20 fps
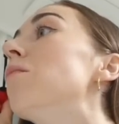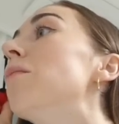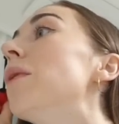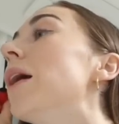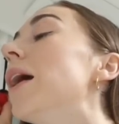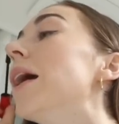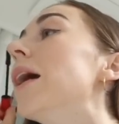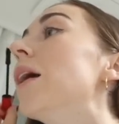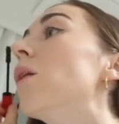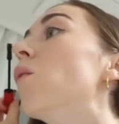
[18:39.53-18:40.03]

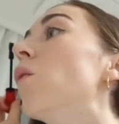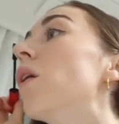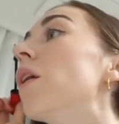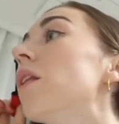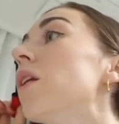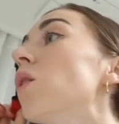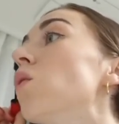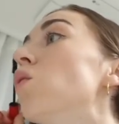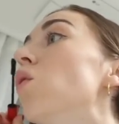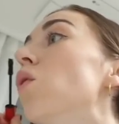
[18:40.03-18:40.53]
but one of
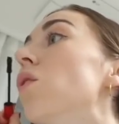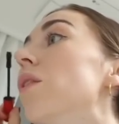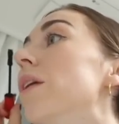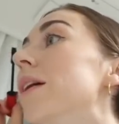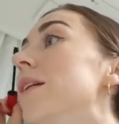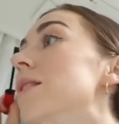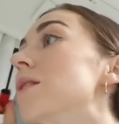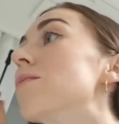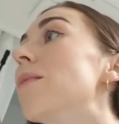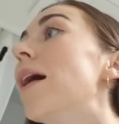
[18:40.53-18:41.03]
the cool
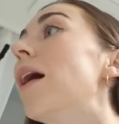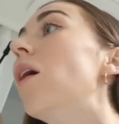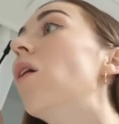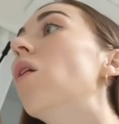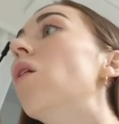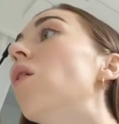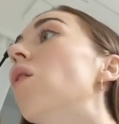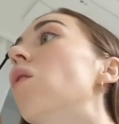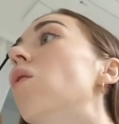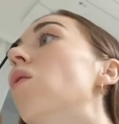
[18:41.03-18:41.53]
things
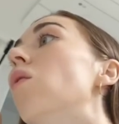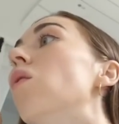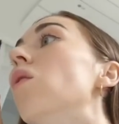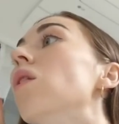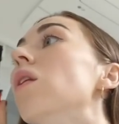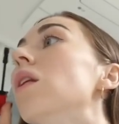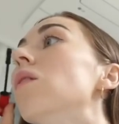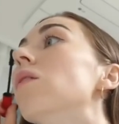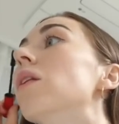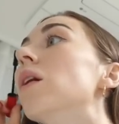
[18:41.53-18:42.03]
about
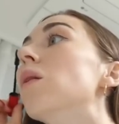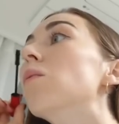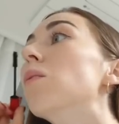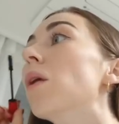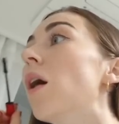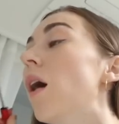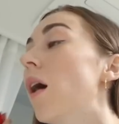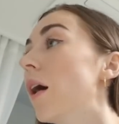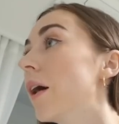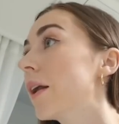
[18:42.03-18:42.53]
living
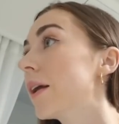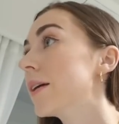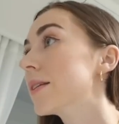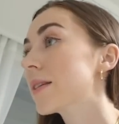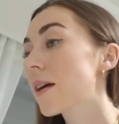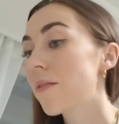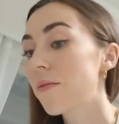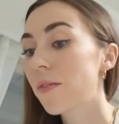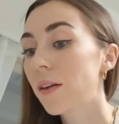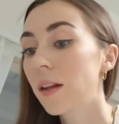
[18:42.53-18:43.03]
abroad is
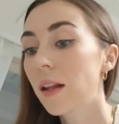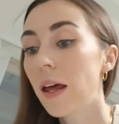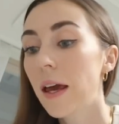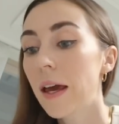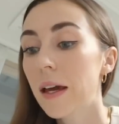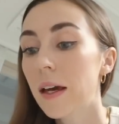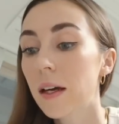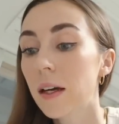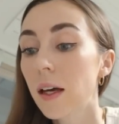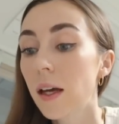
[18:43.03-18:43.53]
I feel
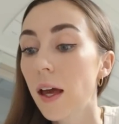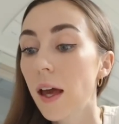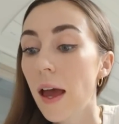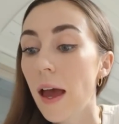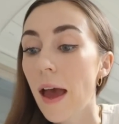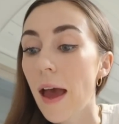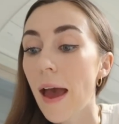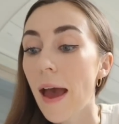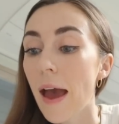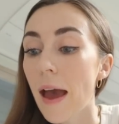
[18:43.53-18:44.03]
like
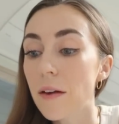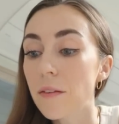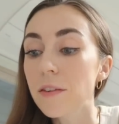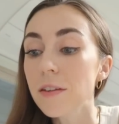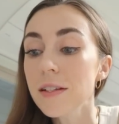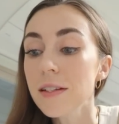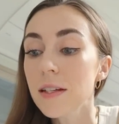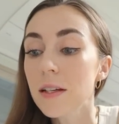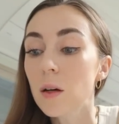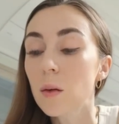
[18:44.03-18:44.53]
every
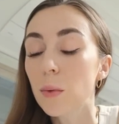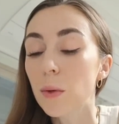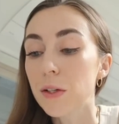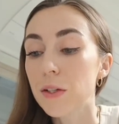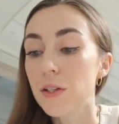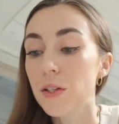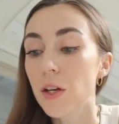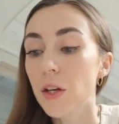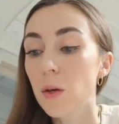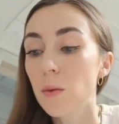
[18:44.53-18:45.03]
single
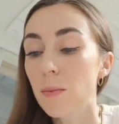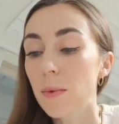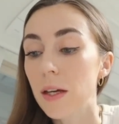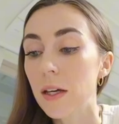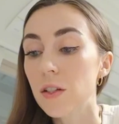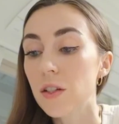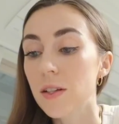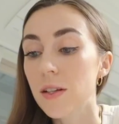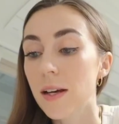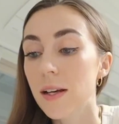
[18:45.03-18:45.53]
person you meet
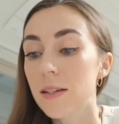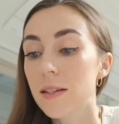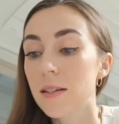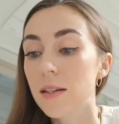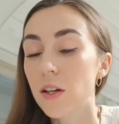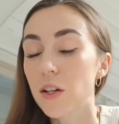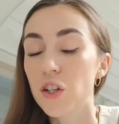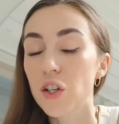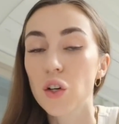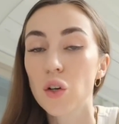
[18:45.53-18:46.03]
just has
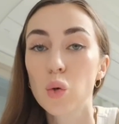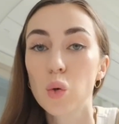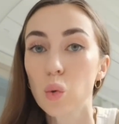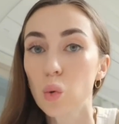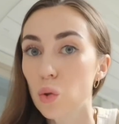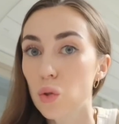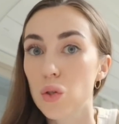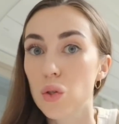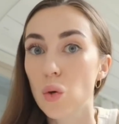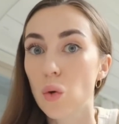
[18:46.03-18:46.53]
such a
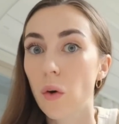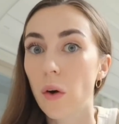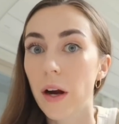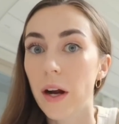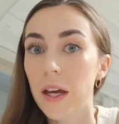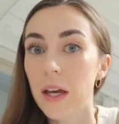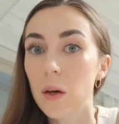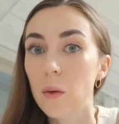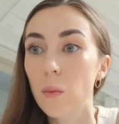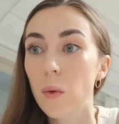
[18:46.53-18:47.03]
cool
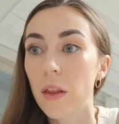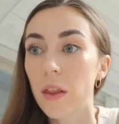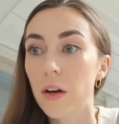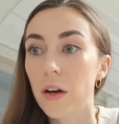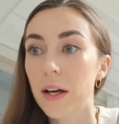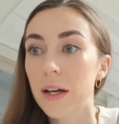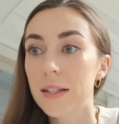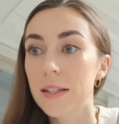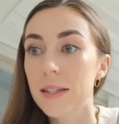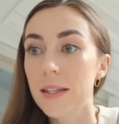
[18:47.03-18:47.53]
story, whether
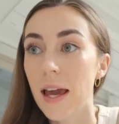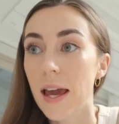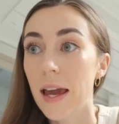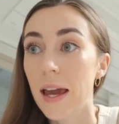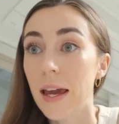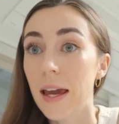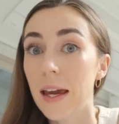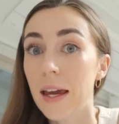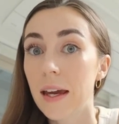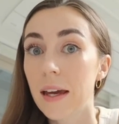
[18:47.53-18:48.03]
it's
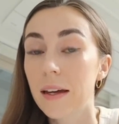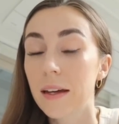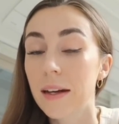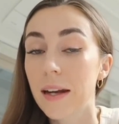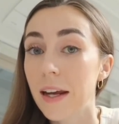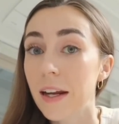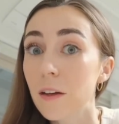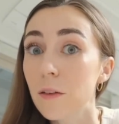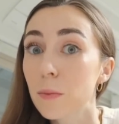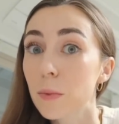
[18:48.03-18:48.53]
a
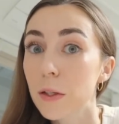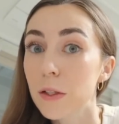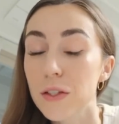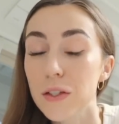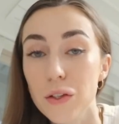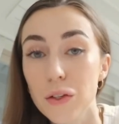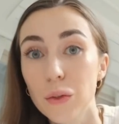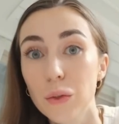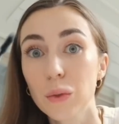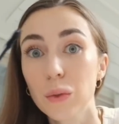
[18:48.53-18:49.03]
native
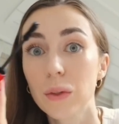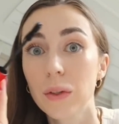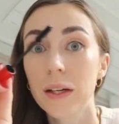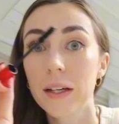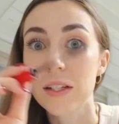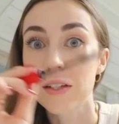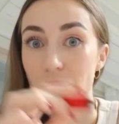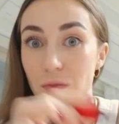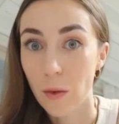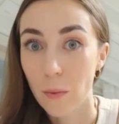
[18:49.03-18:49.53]
person who
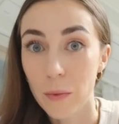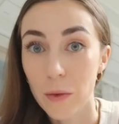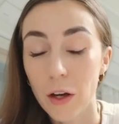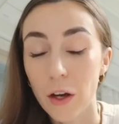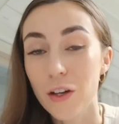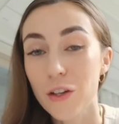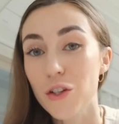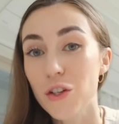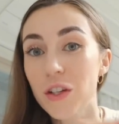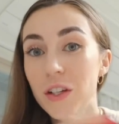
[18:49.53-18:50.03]
is from the
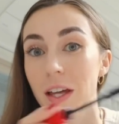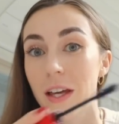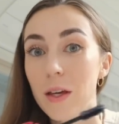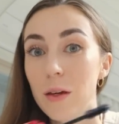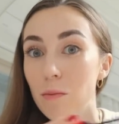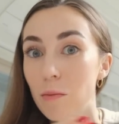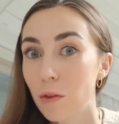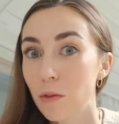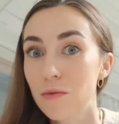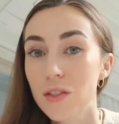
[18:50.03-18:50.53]
country that you
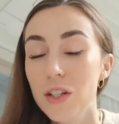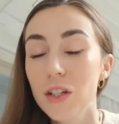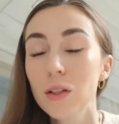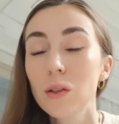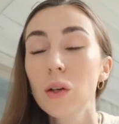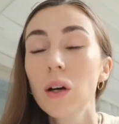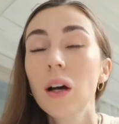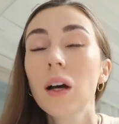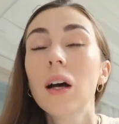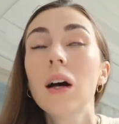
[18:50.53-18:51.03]
moved
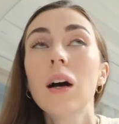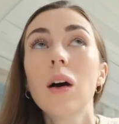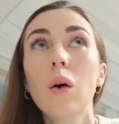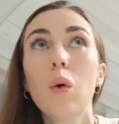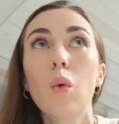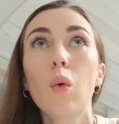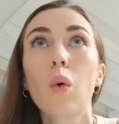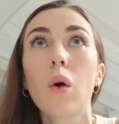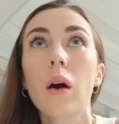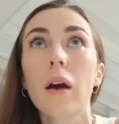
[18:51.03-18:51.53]
to,
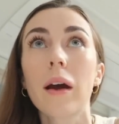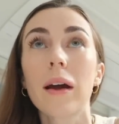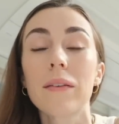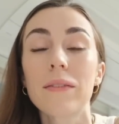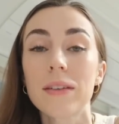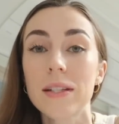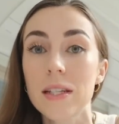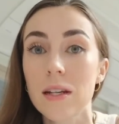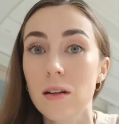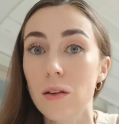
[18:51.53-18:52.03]
or if
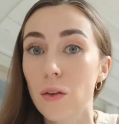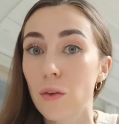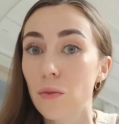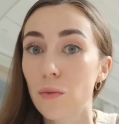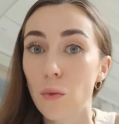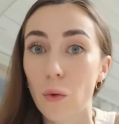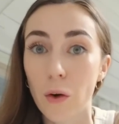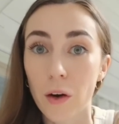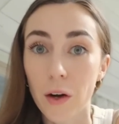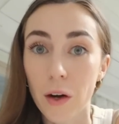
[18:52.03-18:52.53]
it's another
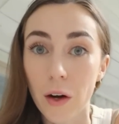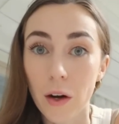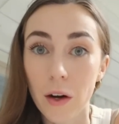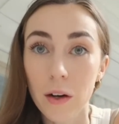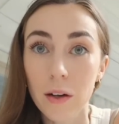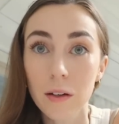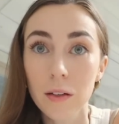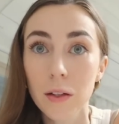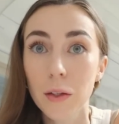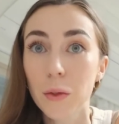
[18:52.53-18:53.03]

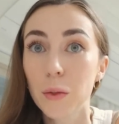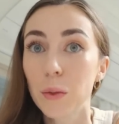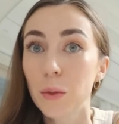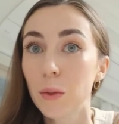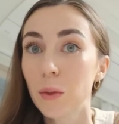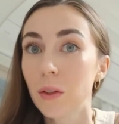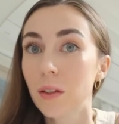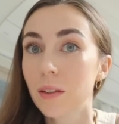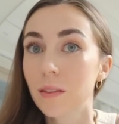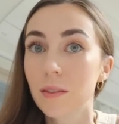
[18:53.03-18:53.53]
foreigner
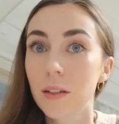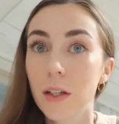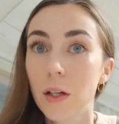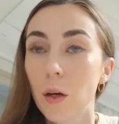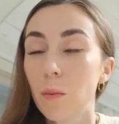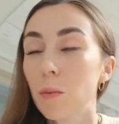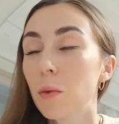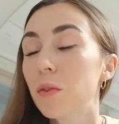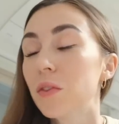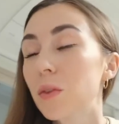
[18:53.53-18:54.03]
who, you know,
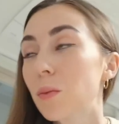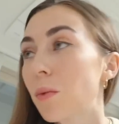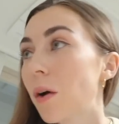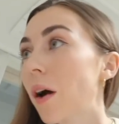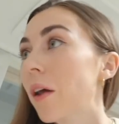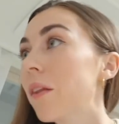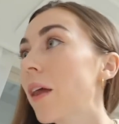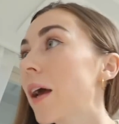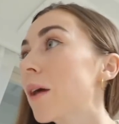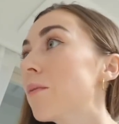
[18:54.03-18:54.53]
moved
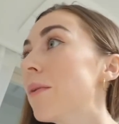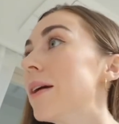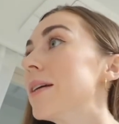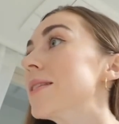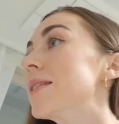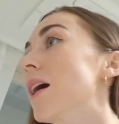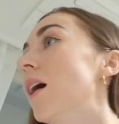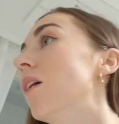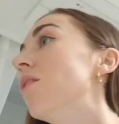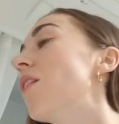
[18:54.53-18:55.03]
abroad like
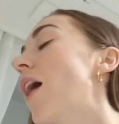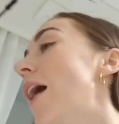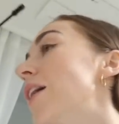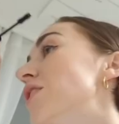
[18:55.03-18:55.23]
myself. I